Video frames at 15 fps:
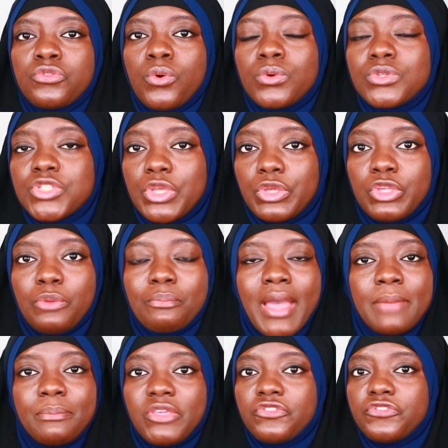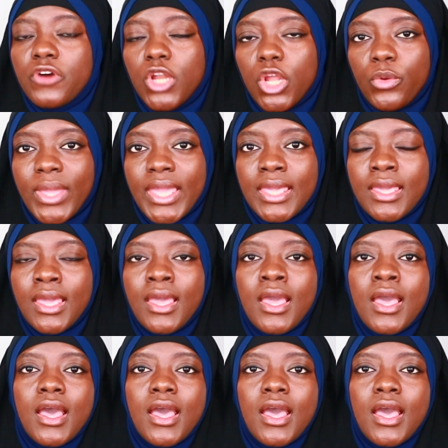thought you might be following.